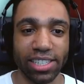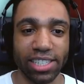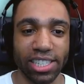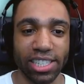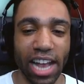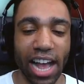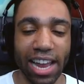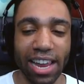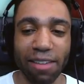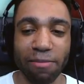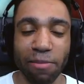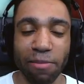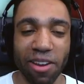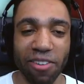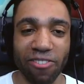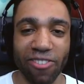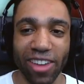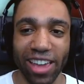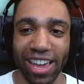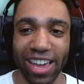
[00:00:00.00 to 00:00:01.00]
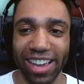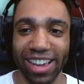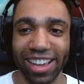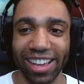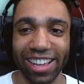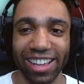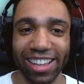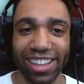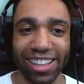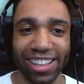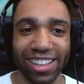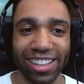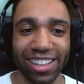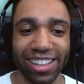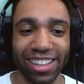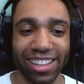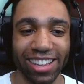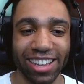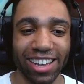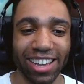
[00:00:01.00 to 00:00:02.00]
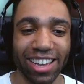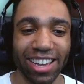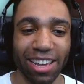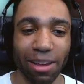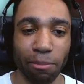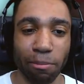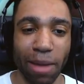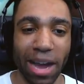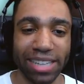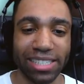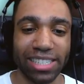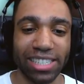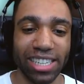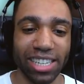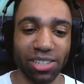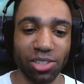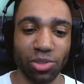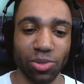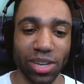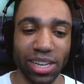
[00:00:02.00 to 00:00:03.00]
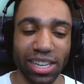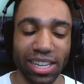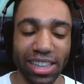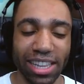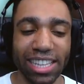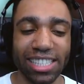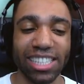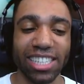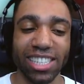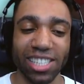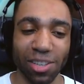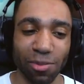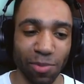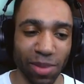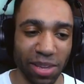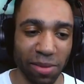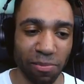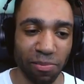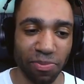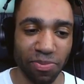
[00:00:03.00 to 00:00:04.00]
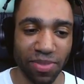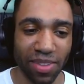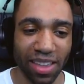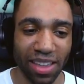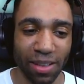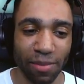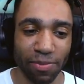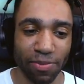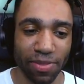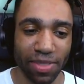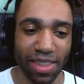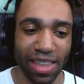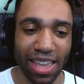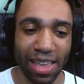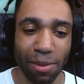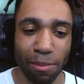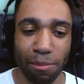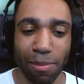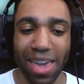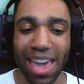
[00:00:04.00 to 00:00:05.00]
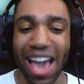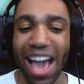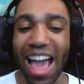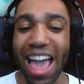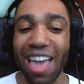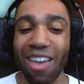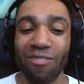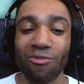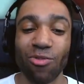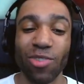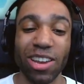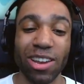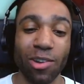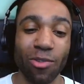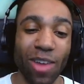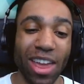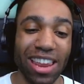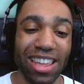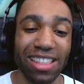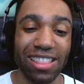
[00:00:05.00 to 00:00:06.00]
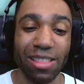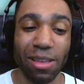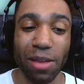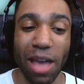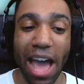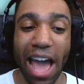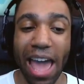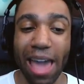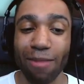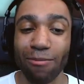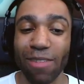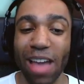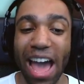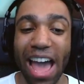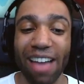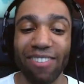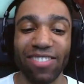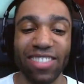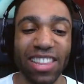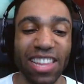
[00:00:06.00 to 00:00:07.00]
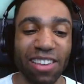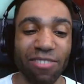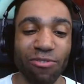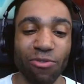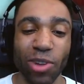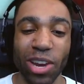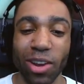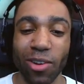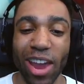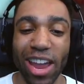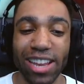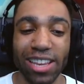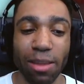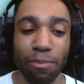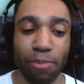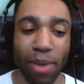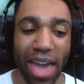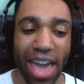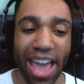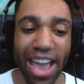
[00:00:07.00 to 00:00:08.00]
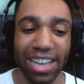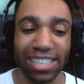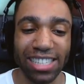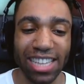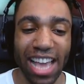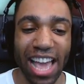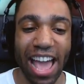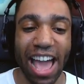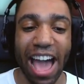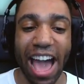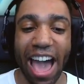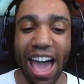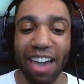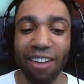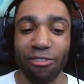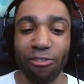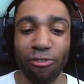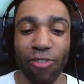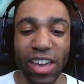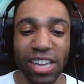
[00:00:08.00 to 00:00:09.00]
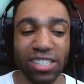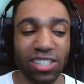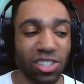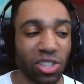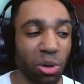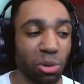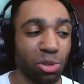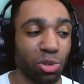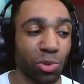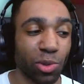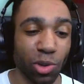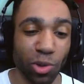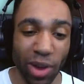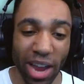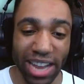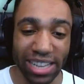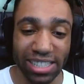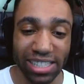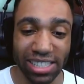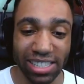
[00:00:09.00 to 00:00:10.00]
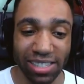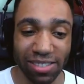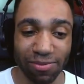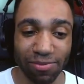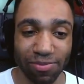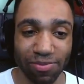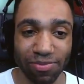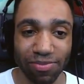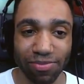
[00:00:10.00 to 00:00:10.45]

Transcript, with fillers: Charlie Murphy. My children, listen to me. Man, I have regretted that I've lived regret in the past. I have faced those regrets.